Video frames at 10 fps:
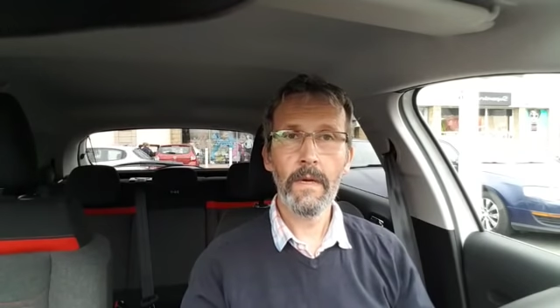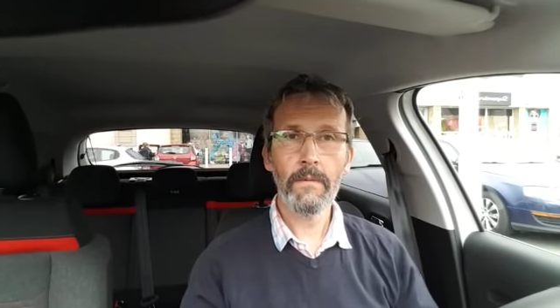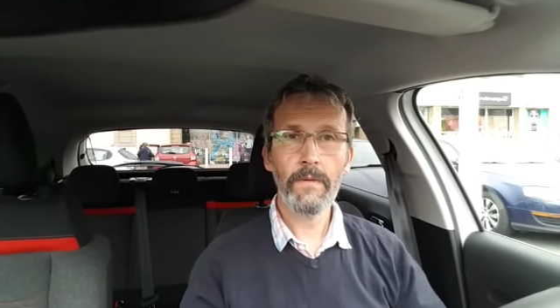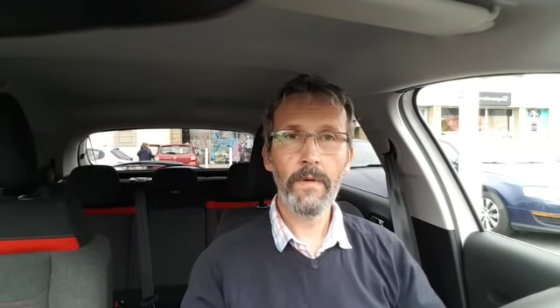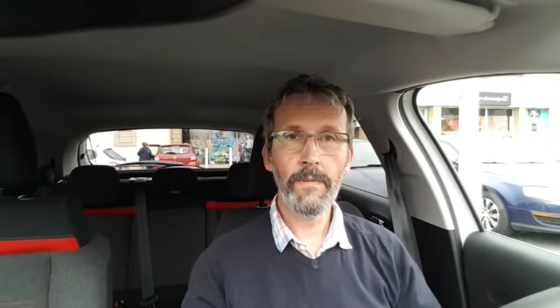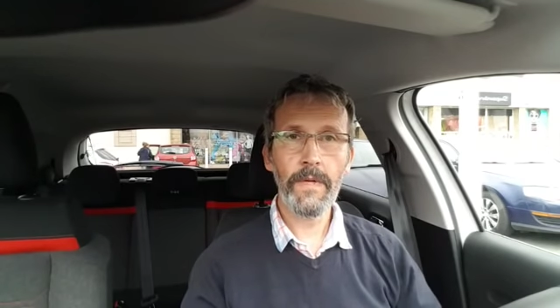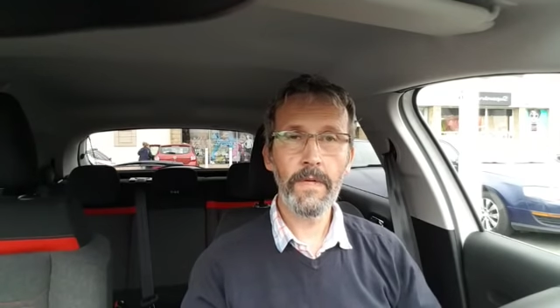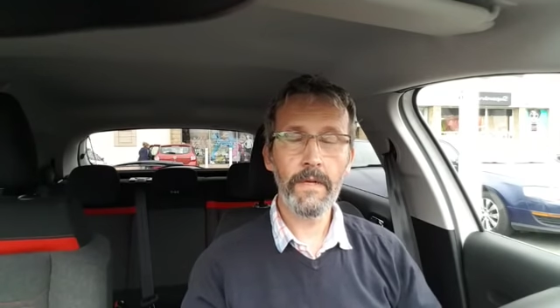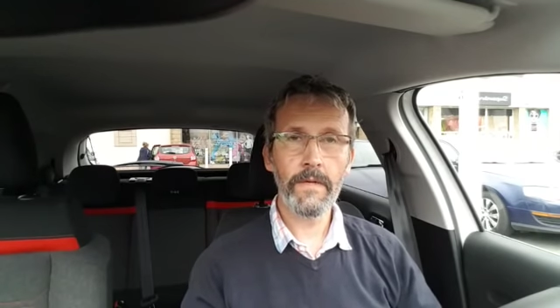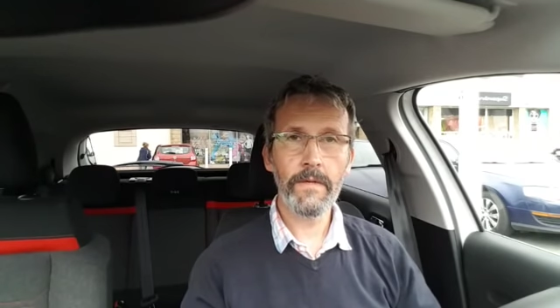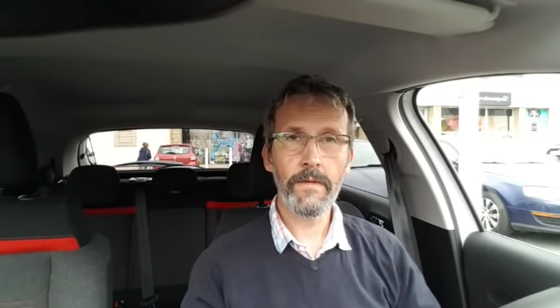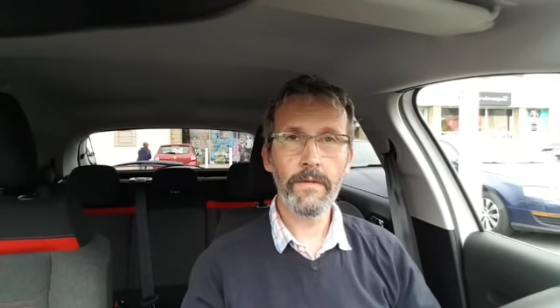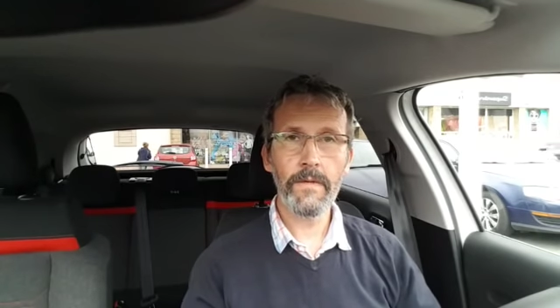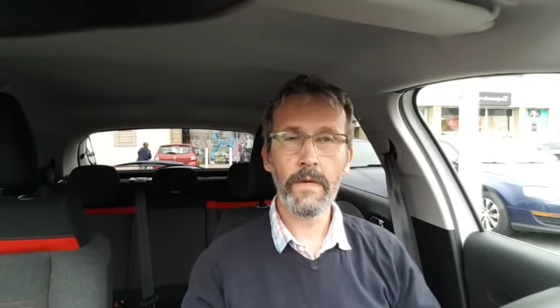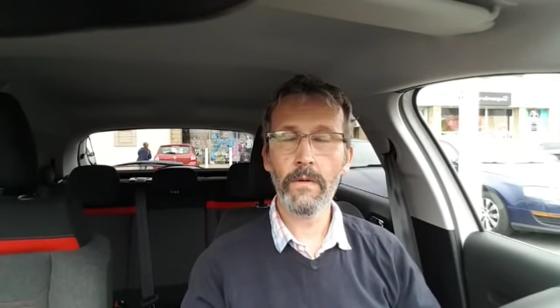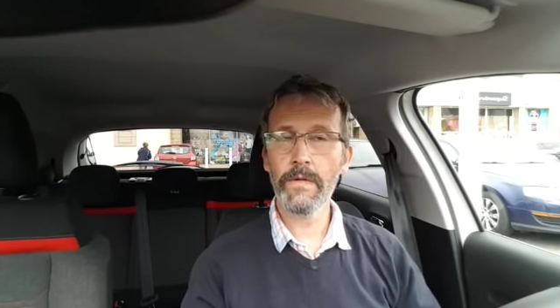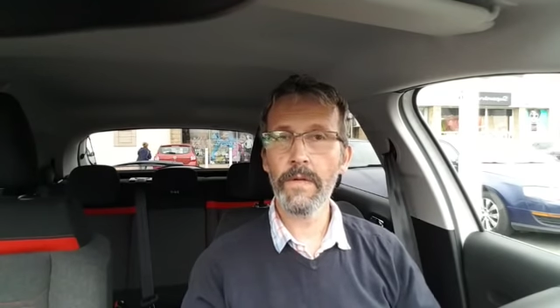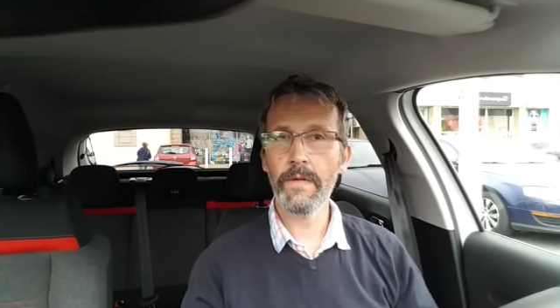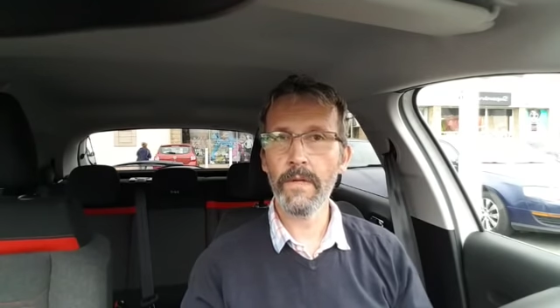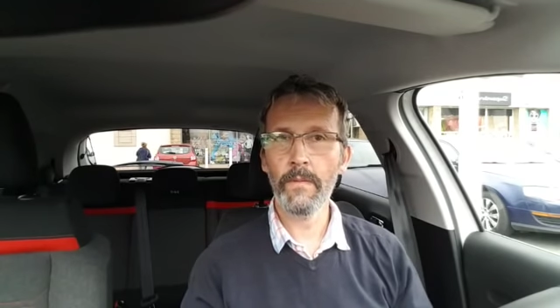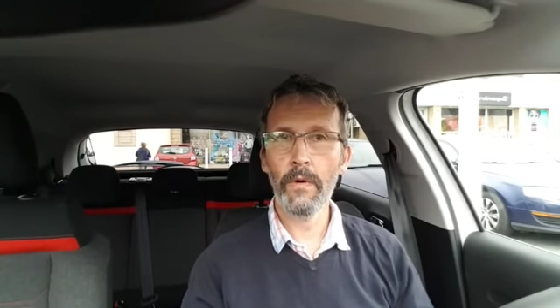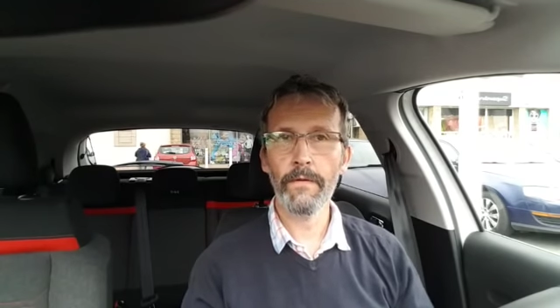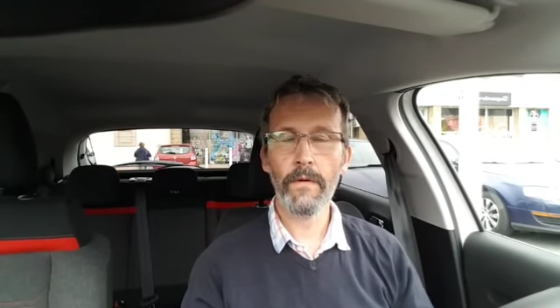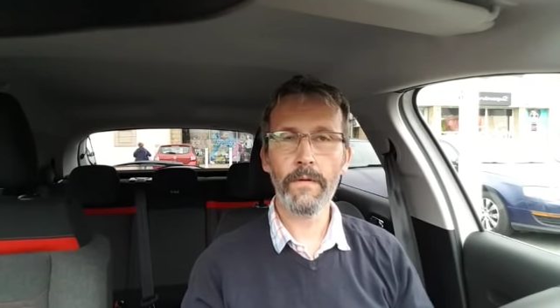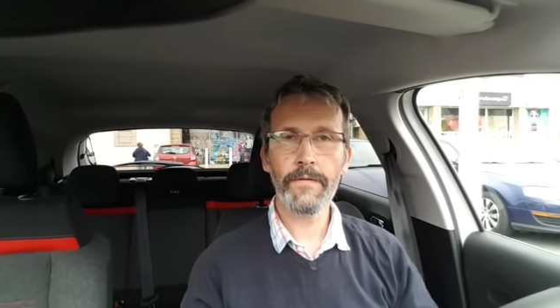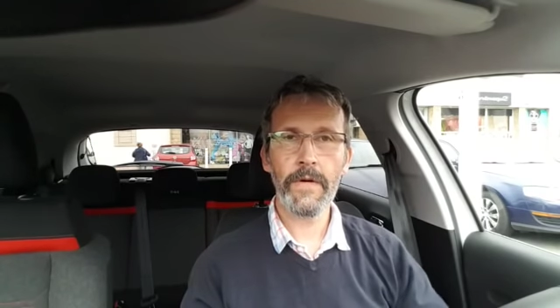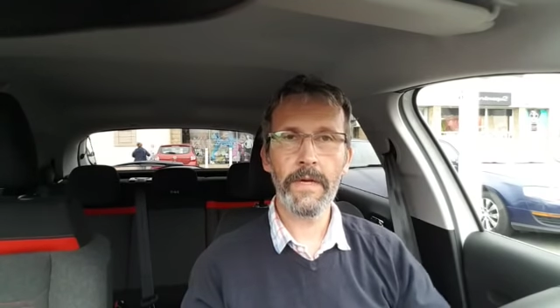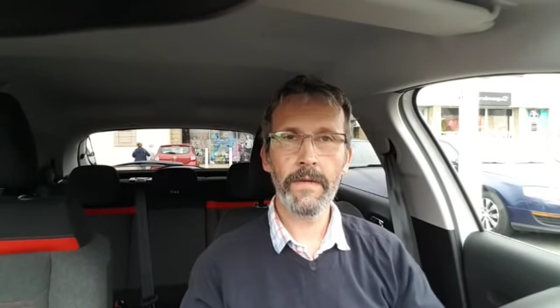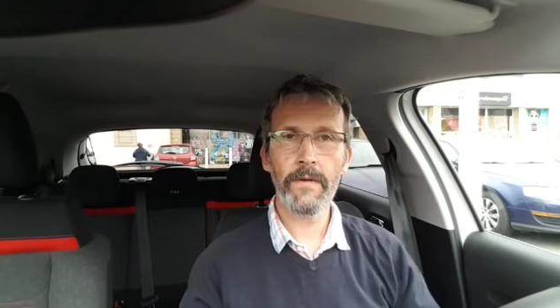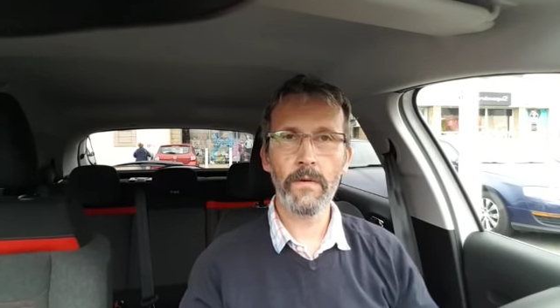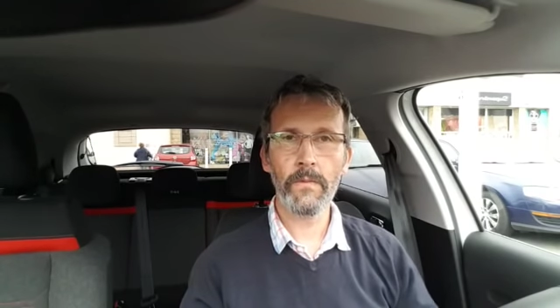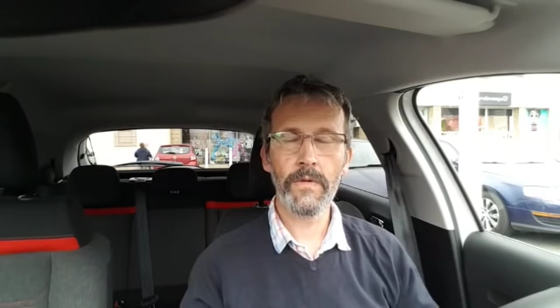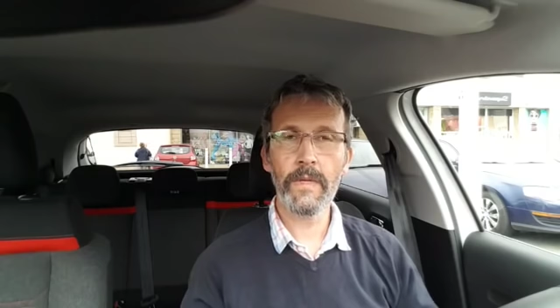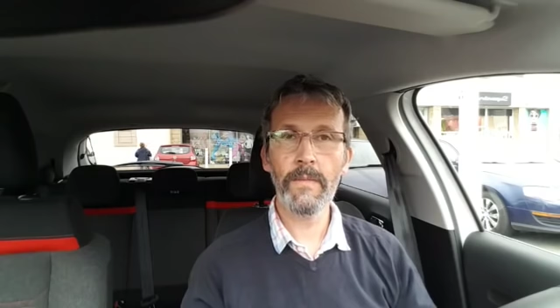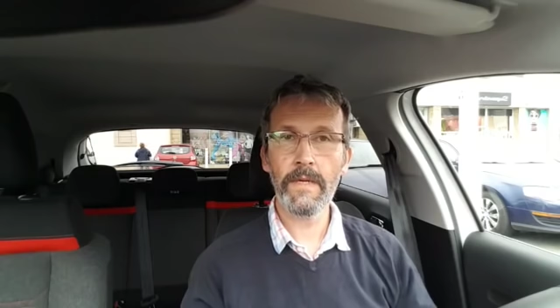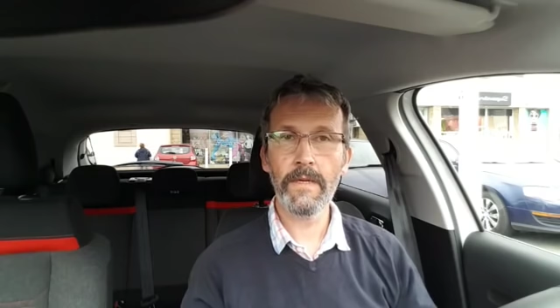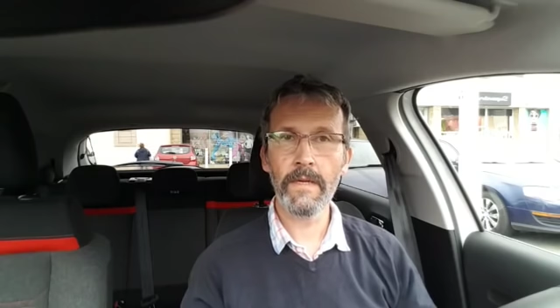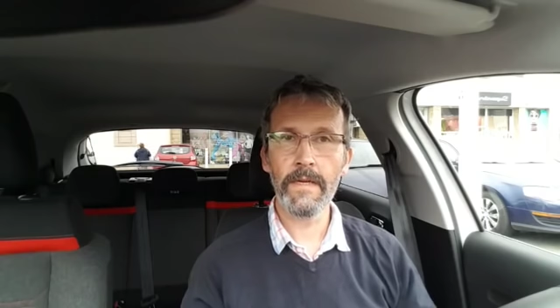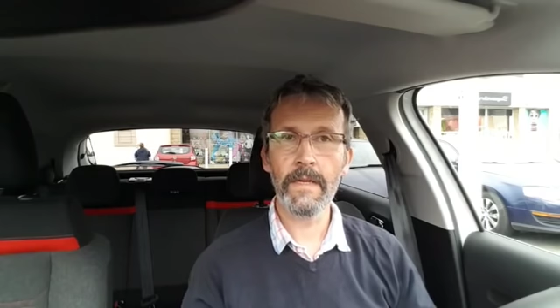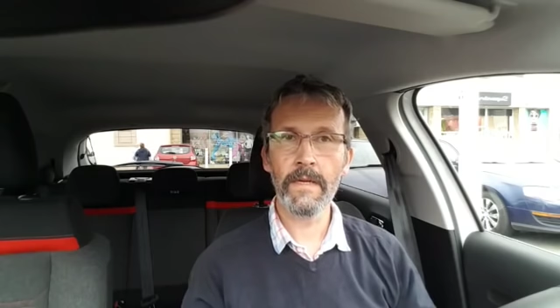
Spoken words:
would be to negotiate the removal of Trident almost immediately,